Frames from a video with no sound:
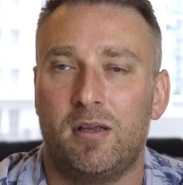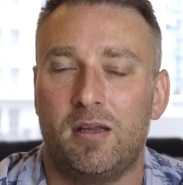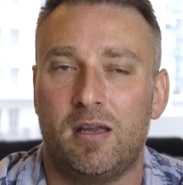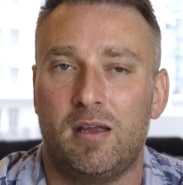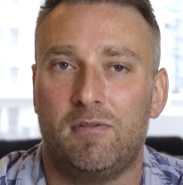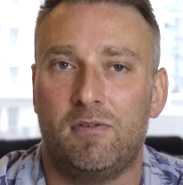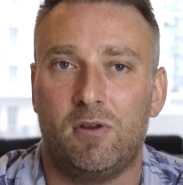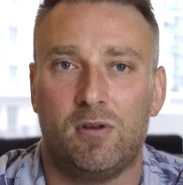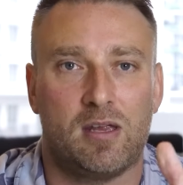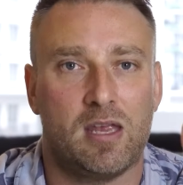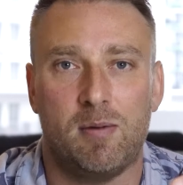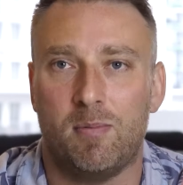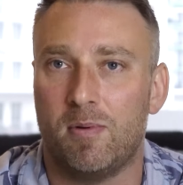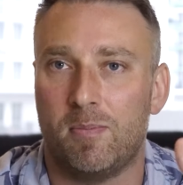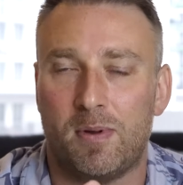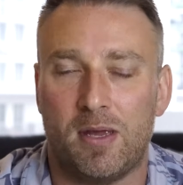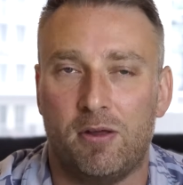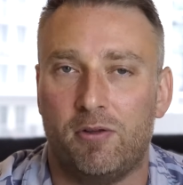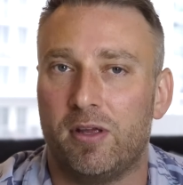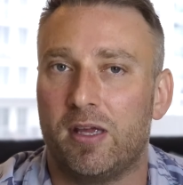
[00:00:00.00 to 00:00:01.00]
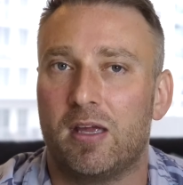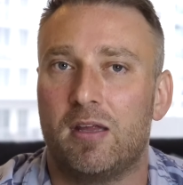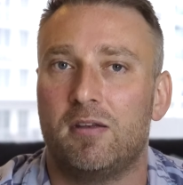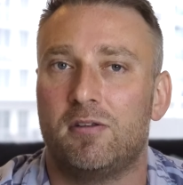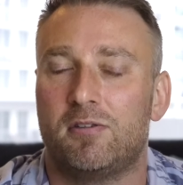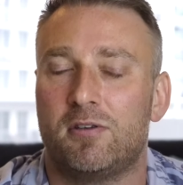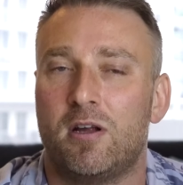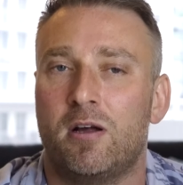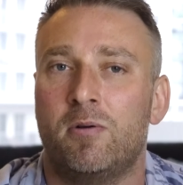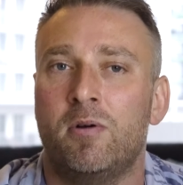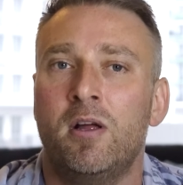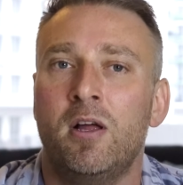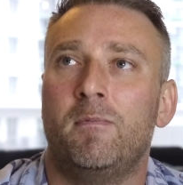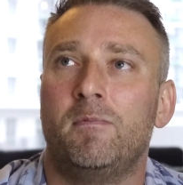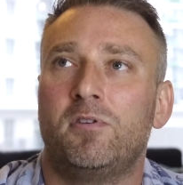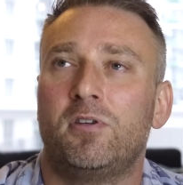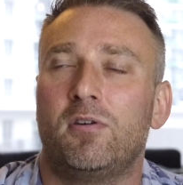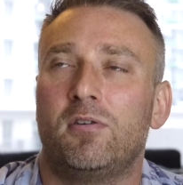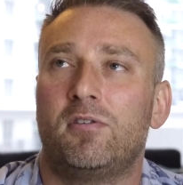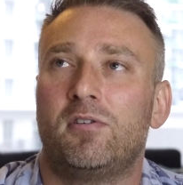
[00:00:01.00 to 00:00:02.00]
if you keep appealing it. So
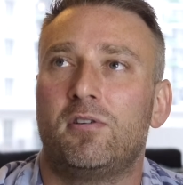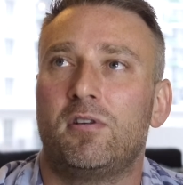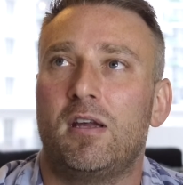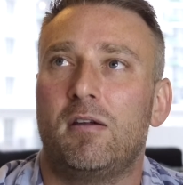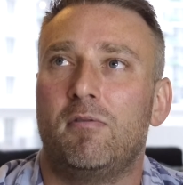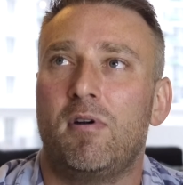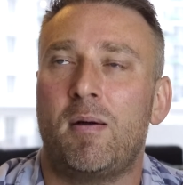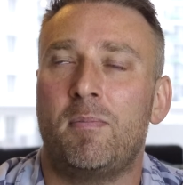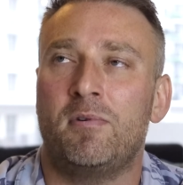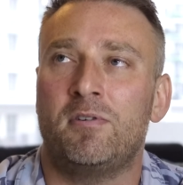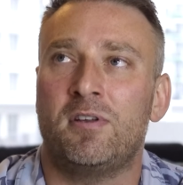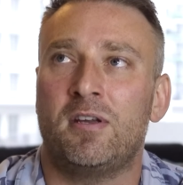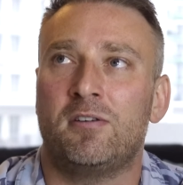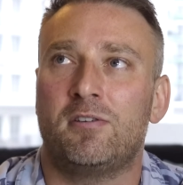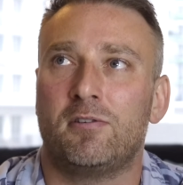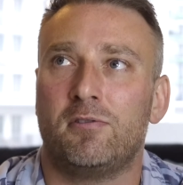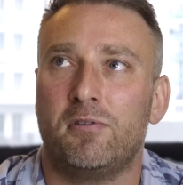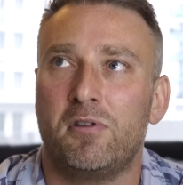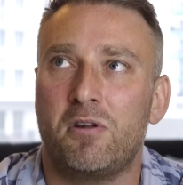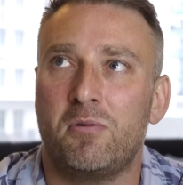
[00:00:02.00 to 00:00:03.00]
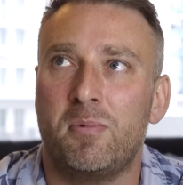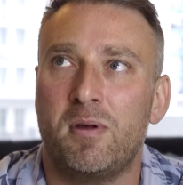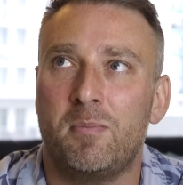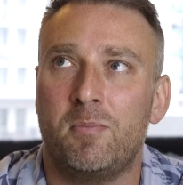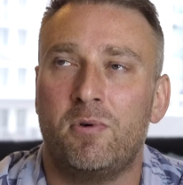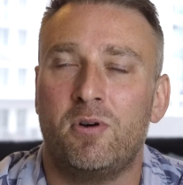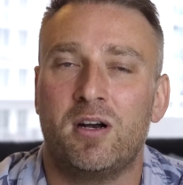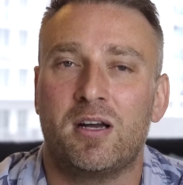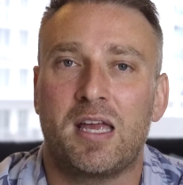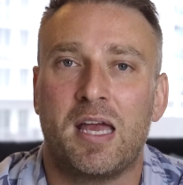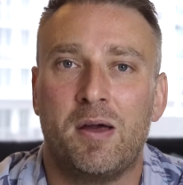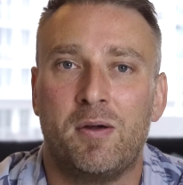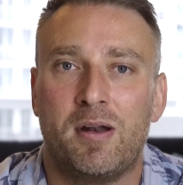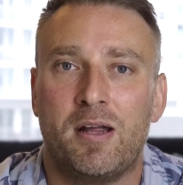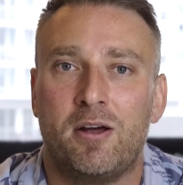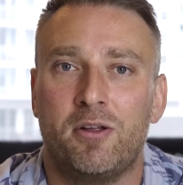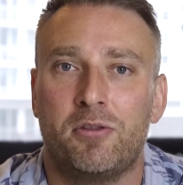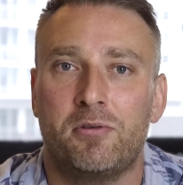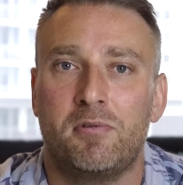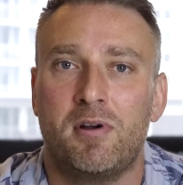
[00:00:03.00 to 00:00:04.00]
it represents a little bit more account
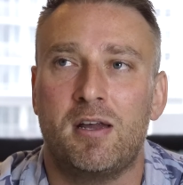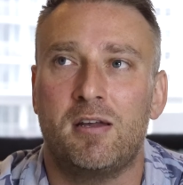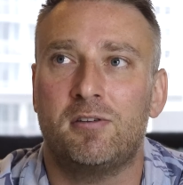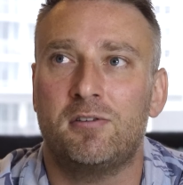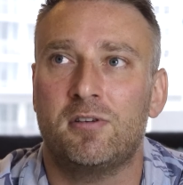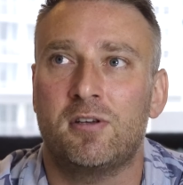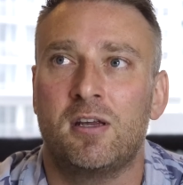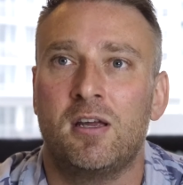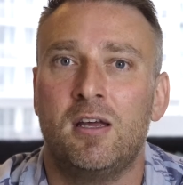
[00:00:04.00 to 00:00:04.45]
health risk,